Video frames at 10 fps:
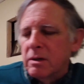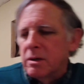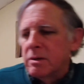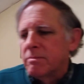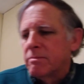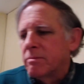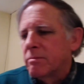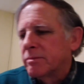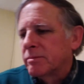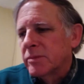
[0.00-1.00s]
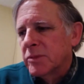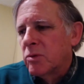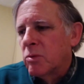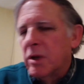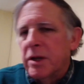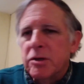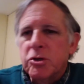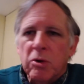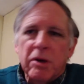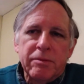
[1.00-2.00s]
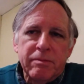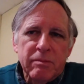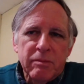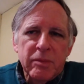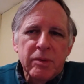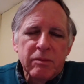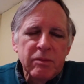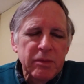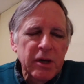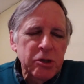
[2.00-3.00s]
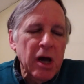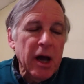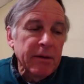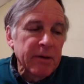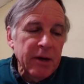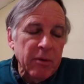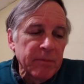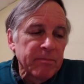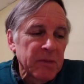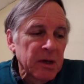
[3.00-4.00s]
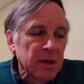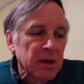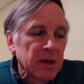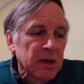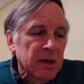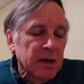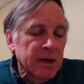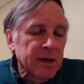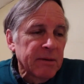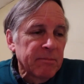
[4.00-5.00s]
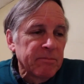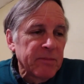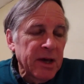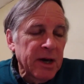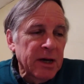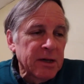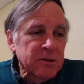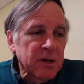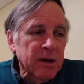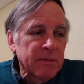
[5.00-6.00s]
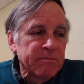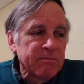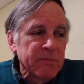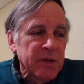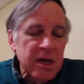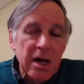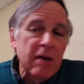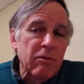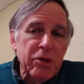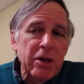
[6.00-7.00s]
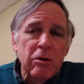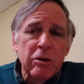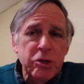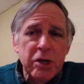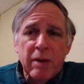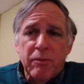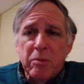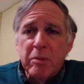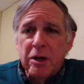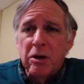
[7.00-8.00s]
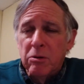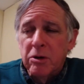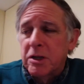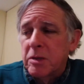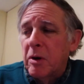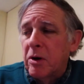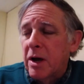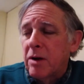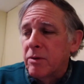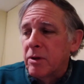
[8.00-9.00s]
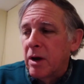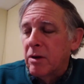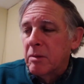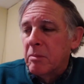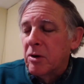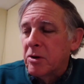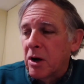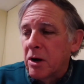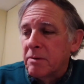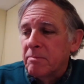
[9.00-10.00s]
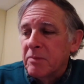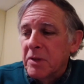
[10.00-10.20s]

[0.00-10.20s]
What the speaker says: I really enjoyed, nice guy. Anyway, and he had everything all set up for me to go look at the boat out in the boatyard.